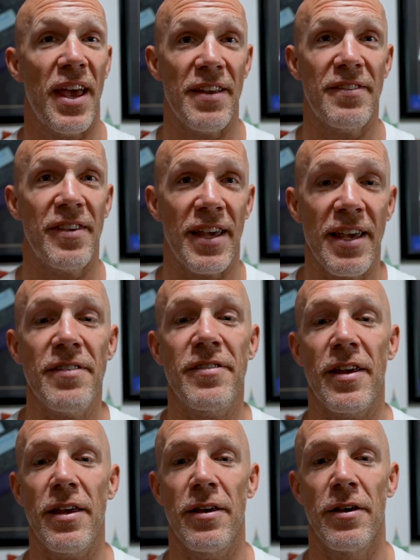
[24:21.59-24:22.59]
It's
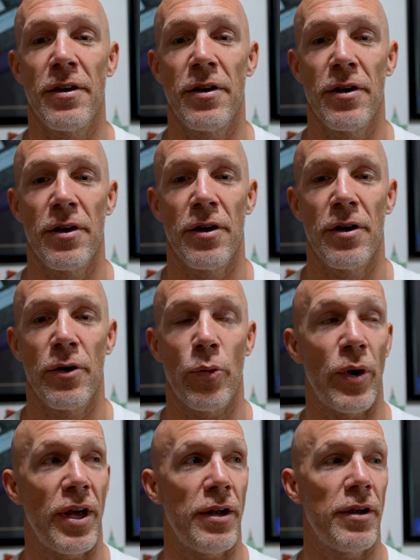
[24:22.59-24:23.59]
easy
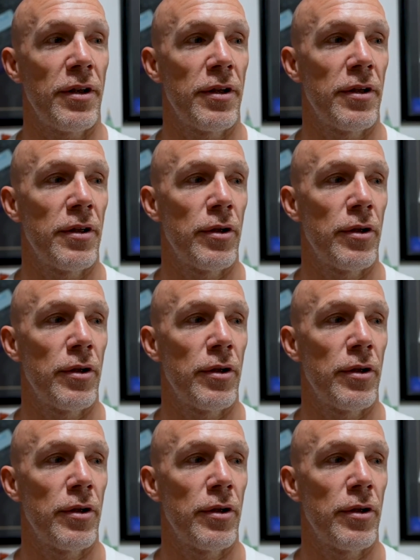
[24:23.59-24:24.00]
when